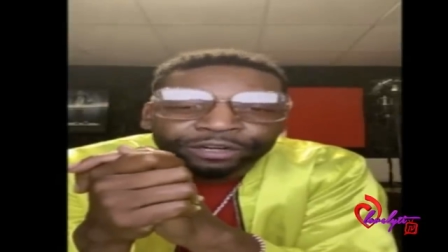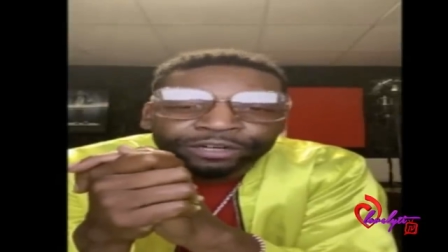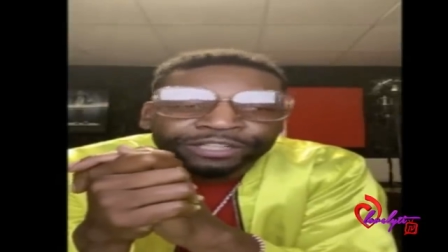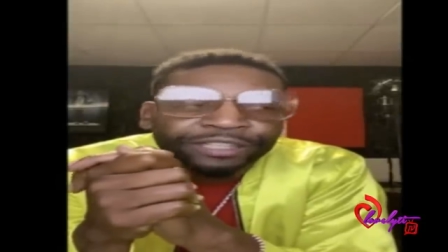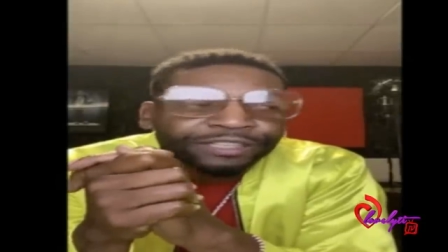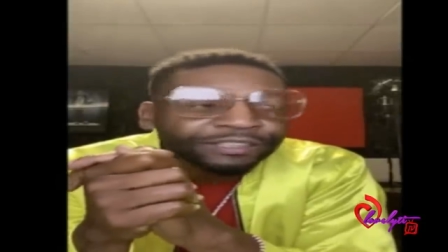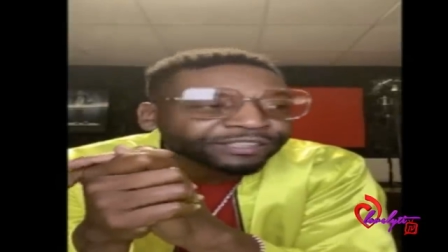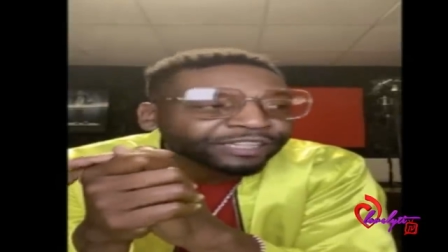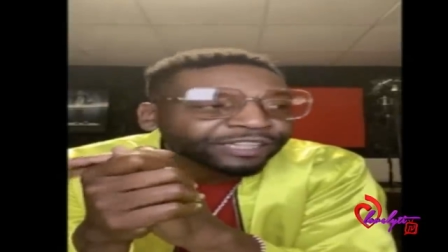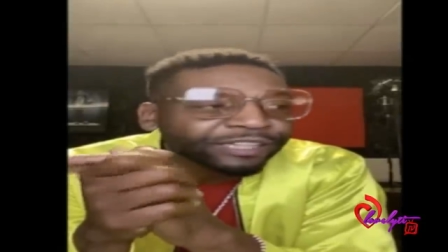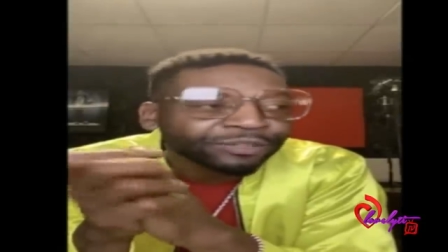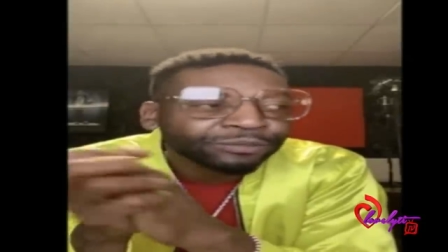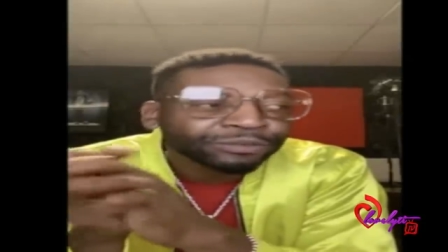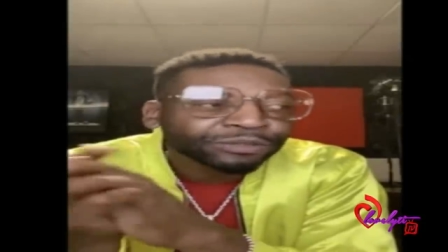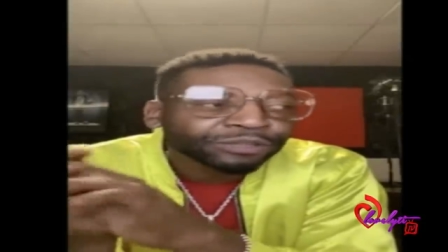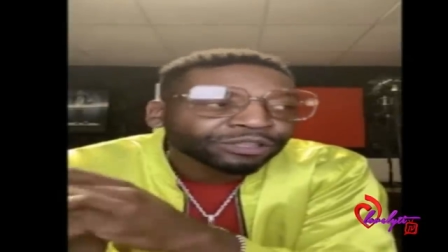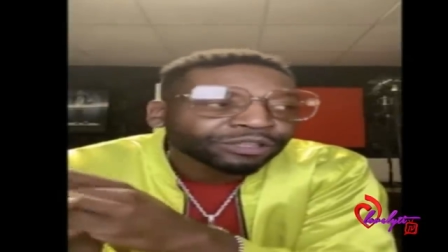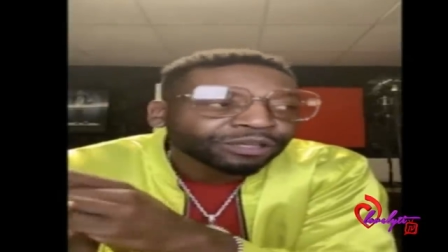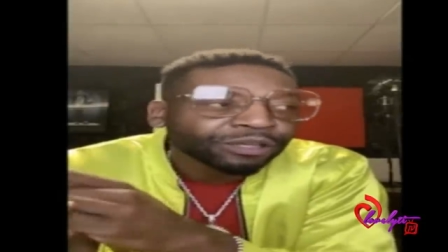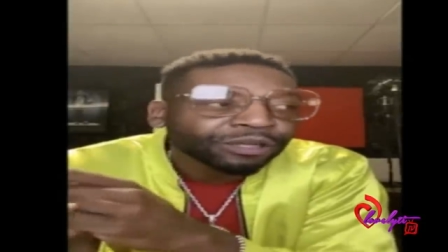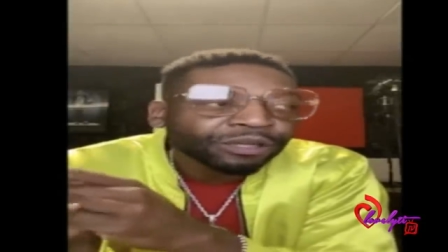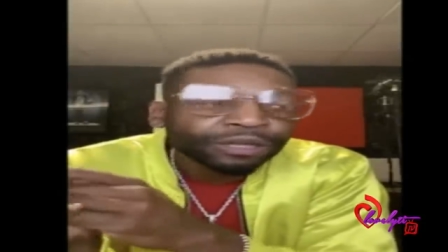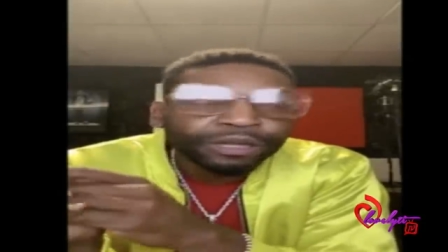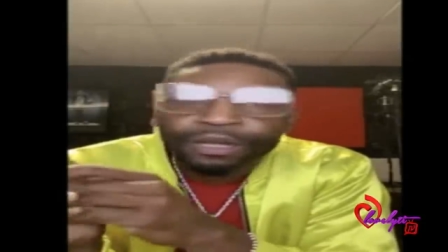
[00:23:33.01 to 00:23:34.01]
He said he was
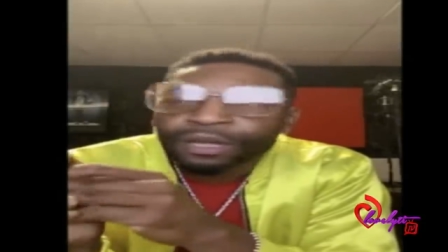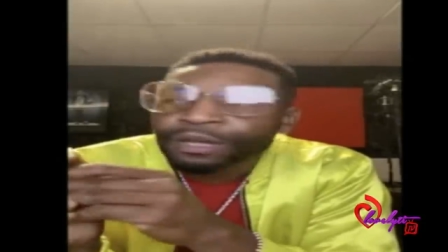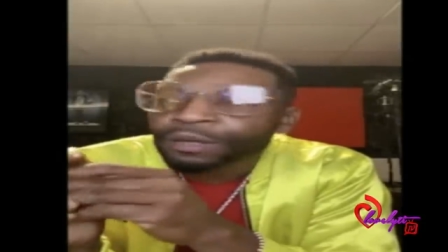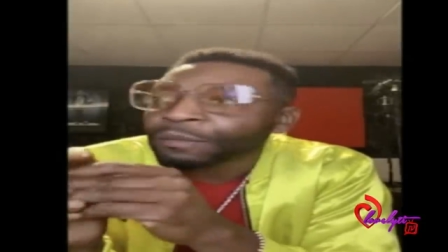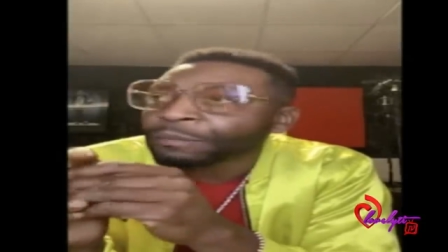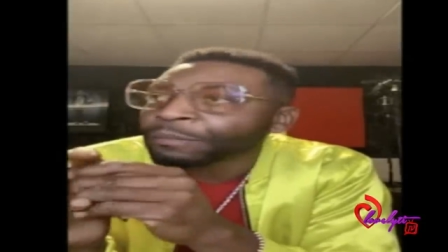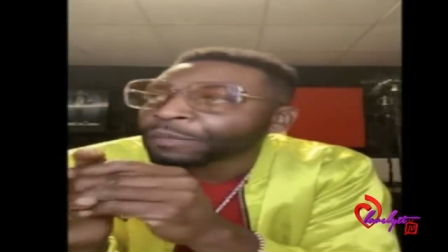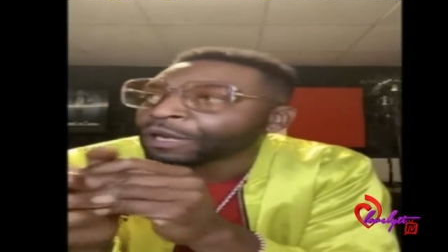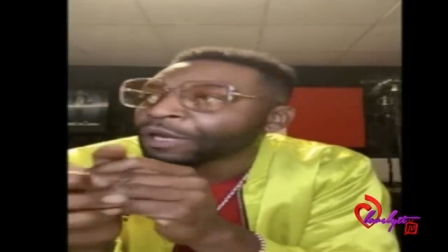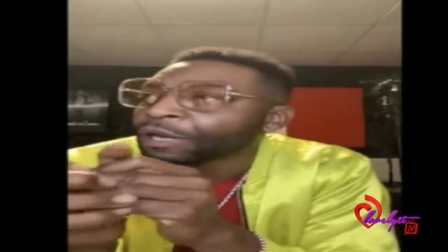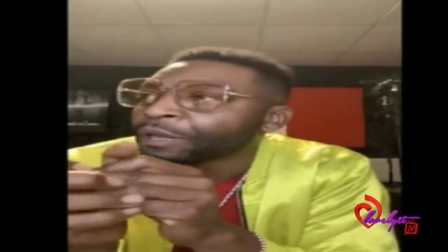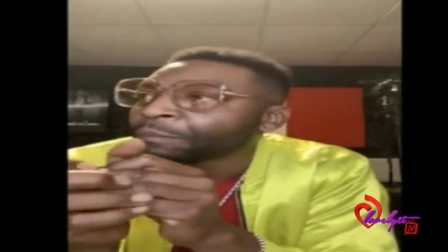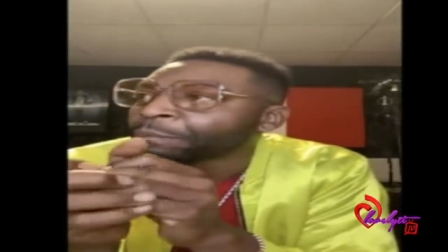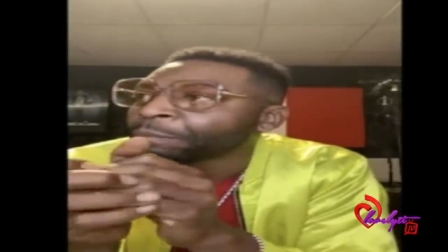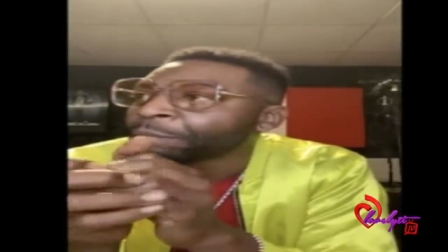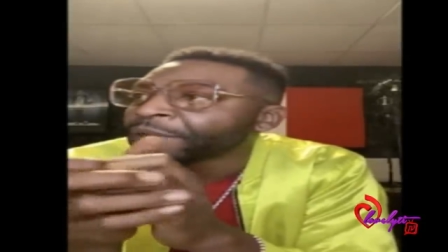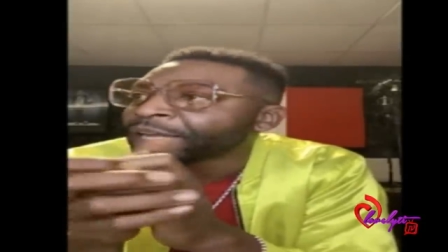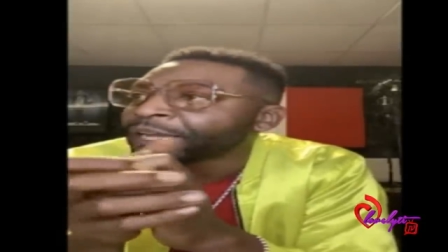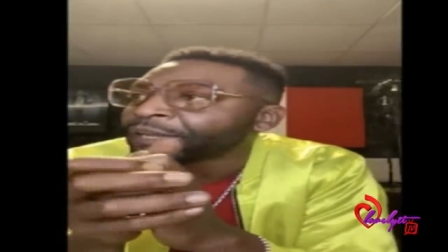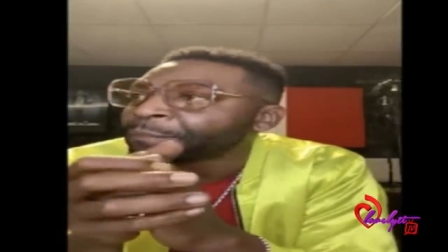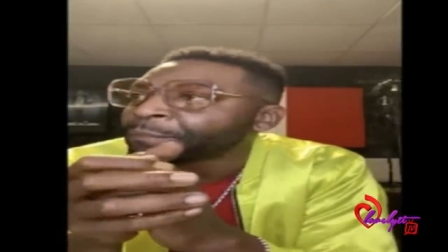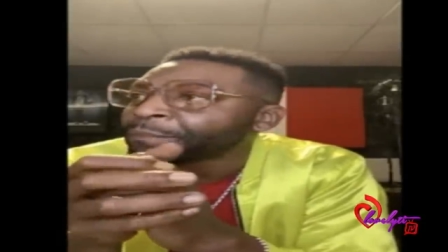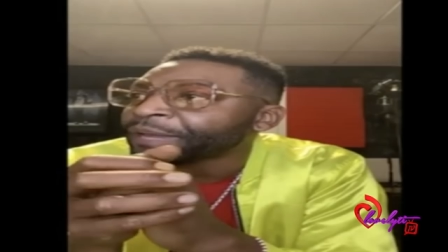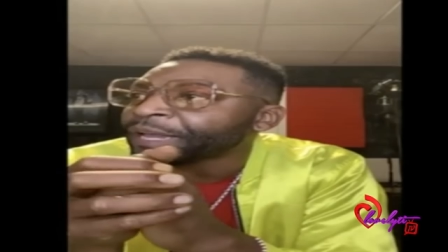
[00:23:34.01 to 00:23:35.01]
going to
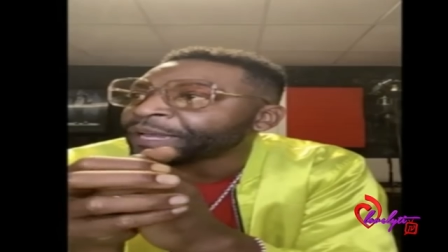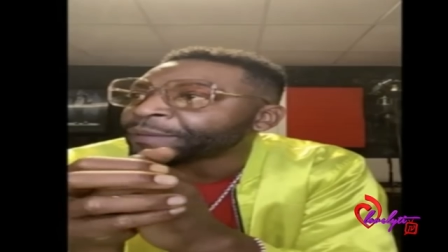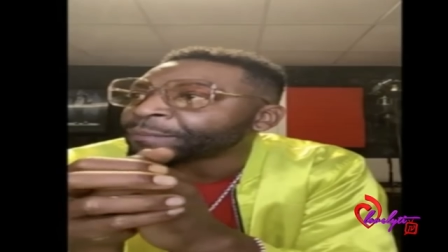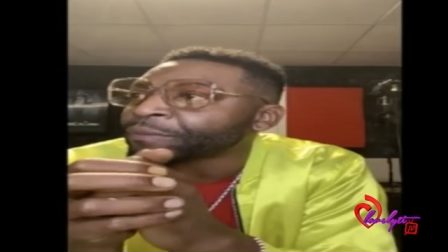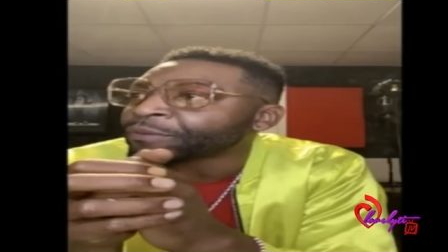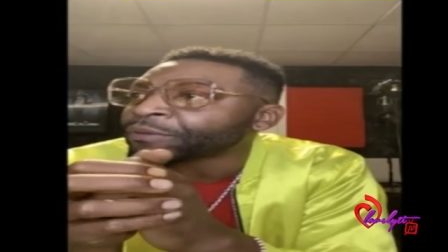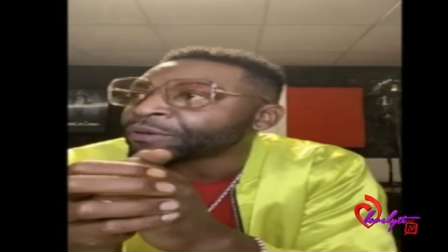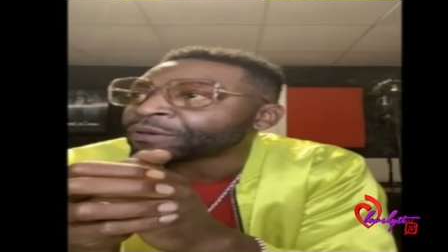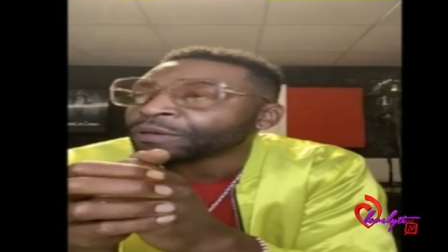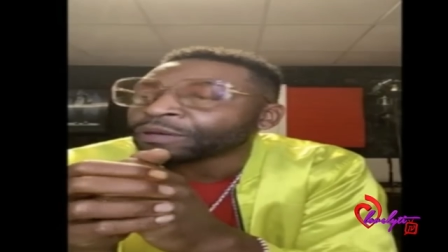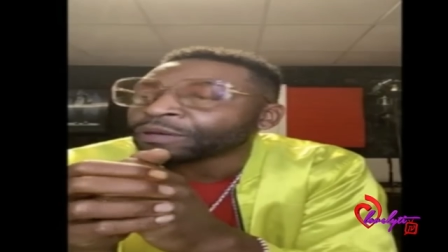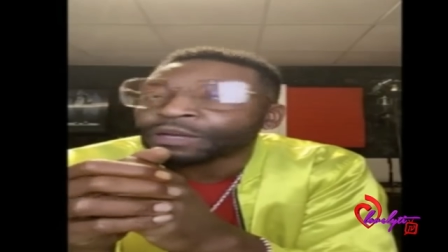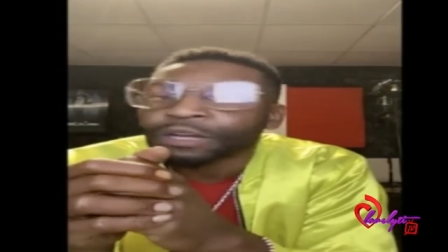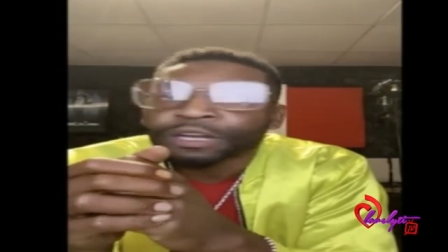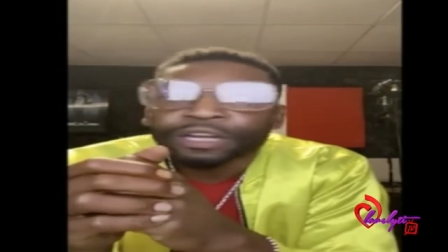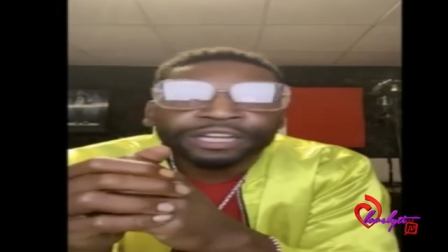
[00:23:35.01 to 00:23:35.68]
make paper.